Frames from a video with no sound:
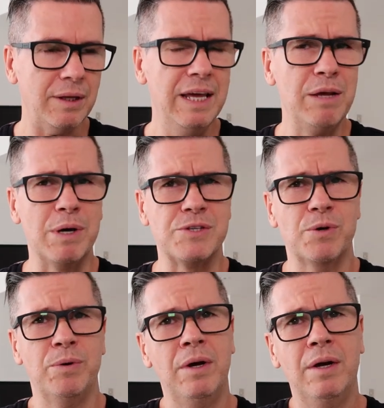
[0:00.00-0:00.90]
Anyway,
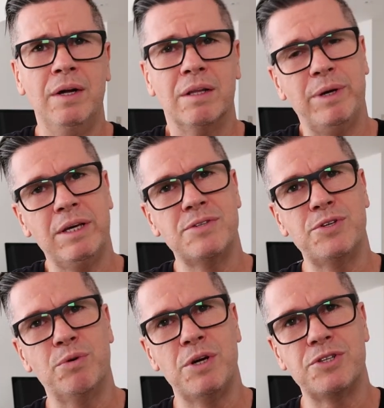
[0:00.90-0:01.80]
so the main
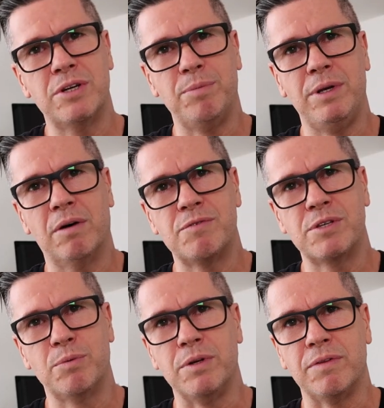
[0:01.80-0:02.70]
consideration, I mean,
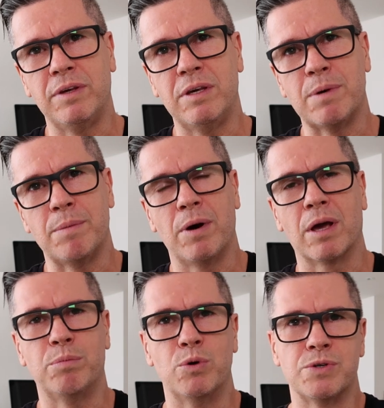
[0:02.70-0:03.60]
obviously when you're thinking about
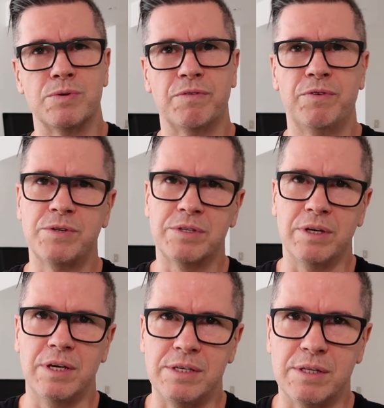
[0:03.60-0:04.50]
buying a Porsche, is the first
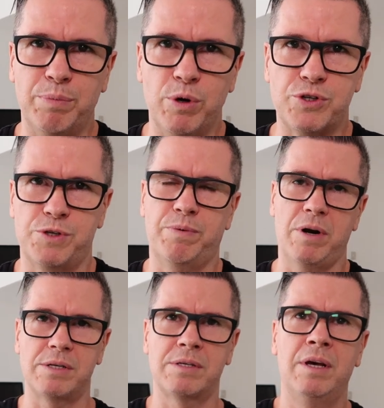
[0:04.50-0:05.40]
thing is the purchase
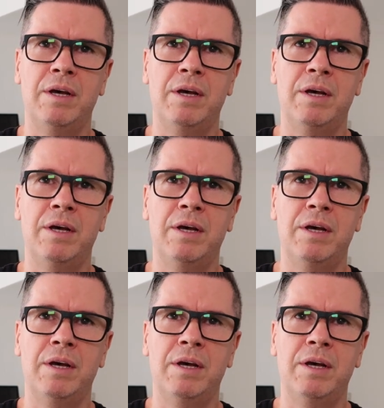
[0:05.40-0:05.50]
price.